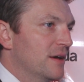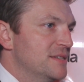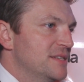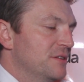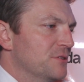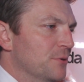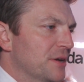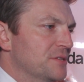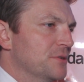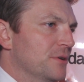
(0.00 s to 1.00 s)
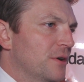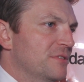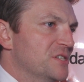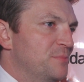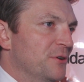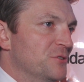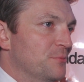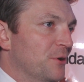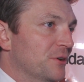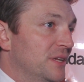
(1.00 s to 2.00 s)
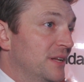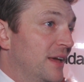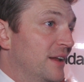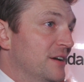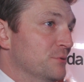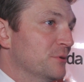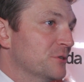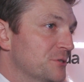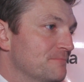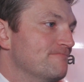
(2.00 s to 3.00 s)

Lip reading: Senior Director of Experiential Marketing at Anheuser Busch.